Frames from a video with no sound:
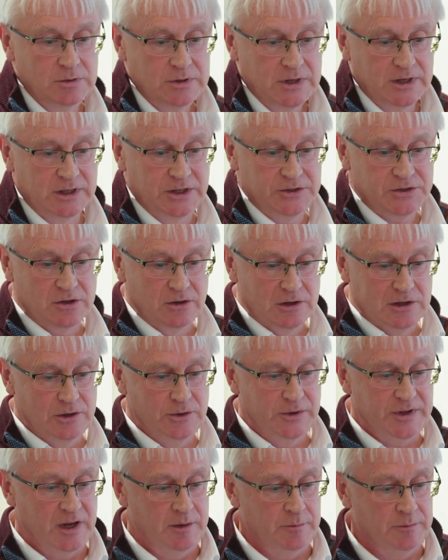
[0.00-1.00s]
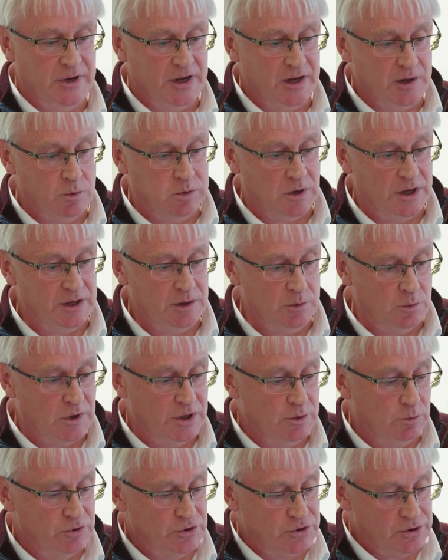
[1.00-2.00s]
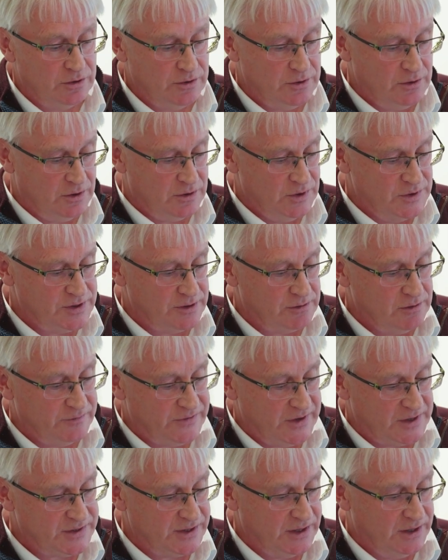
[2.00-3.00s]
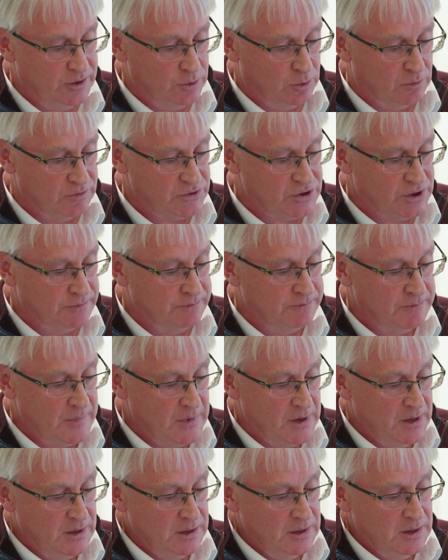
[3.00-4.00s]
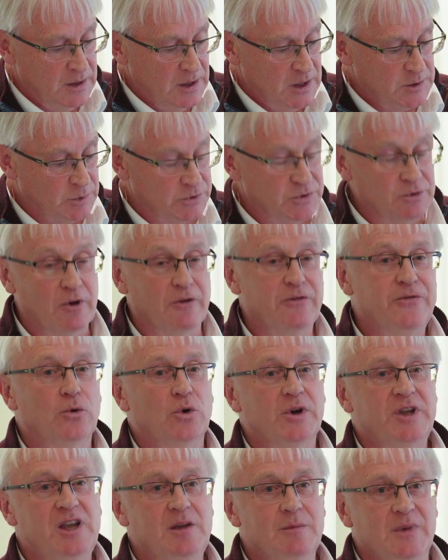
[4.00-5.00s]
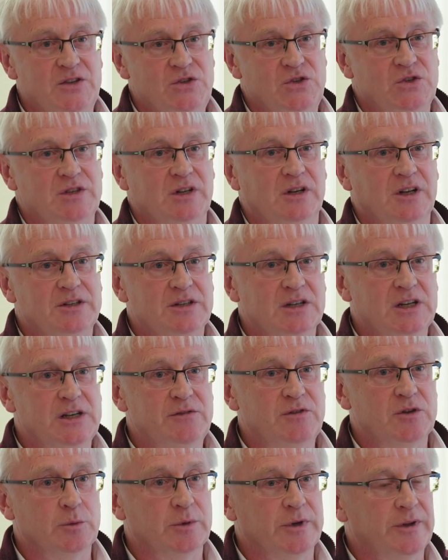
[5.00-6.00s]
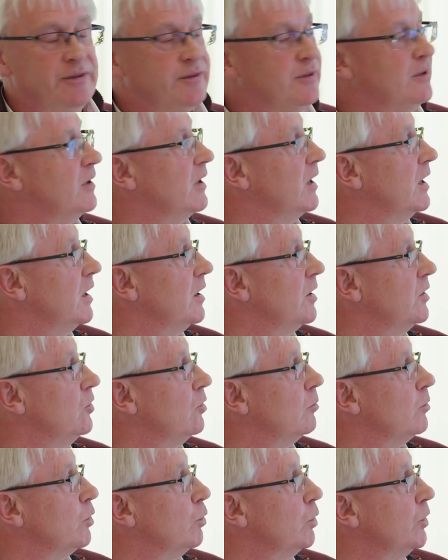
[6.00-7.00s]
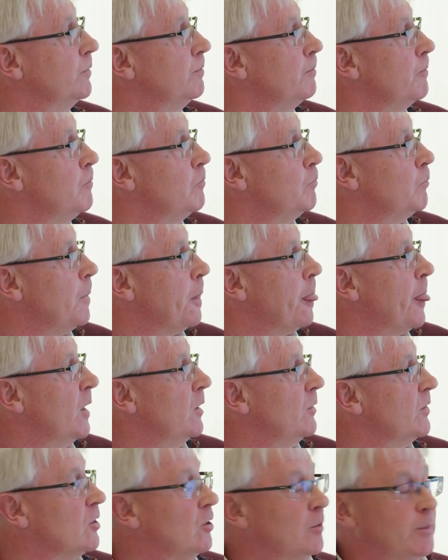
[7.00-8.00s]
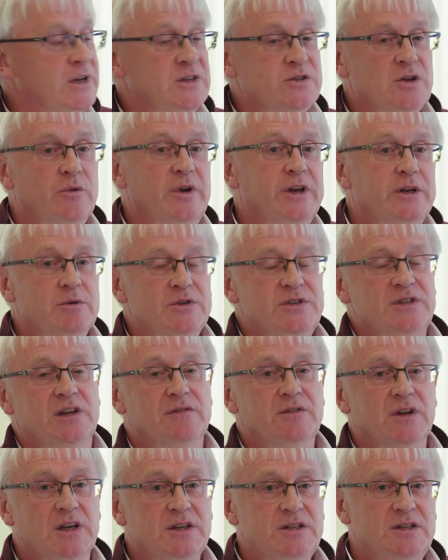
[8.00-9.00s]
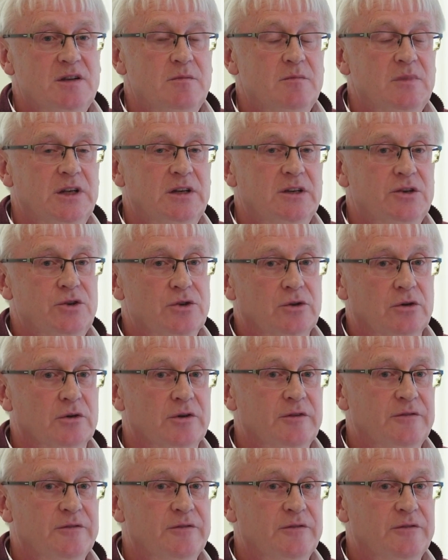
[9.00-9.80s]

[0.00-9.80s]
I'd like to conclude then by why one should consider investing in Ovagen. I suppose there are 4 key messages I'd like to leave you with. Number one, the company's already received €19 million in